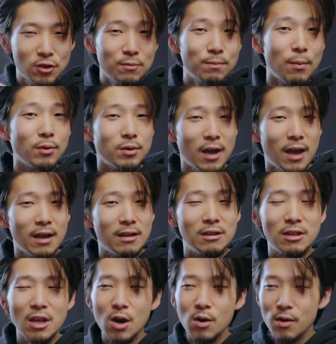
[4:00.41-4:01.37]
two point
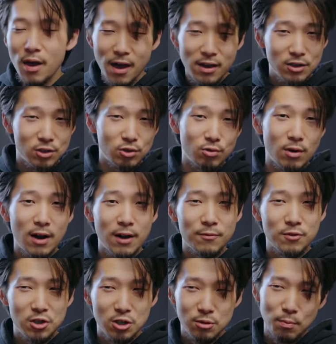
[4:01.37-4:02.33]
eight, no
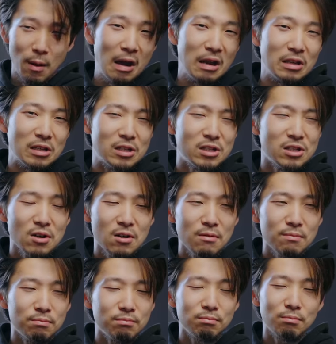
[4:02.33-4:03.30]
extra space.
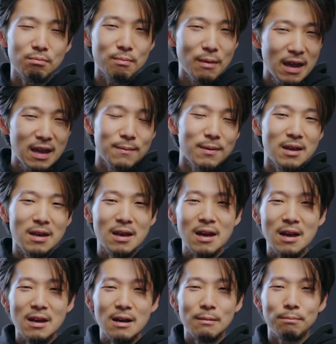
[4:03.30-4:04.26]
So
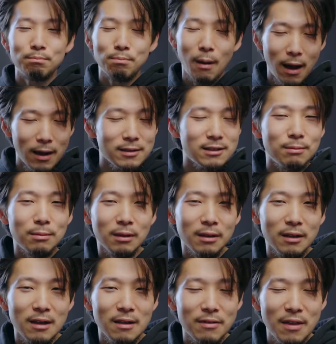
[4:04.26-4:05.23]
maybe
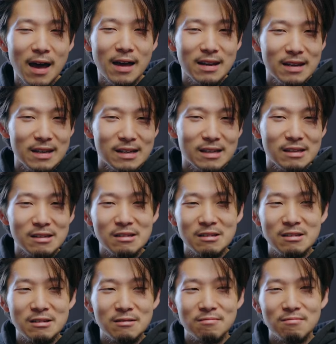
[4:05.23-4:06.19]
possibly that
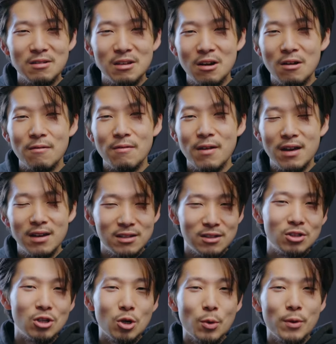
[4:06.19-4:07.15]
is, you know, that
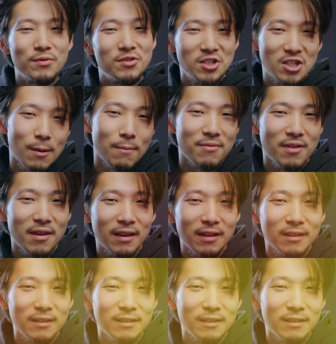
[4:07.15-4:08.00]
is doing something.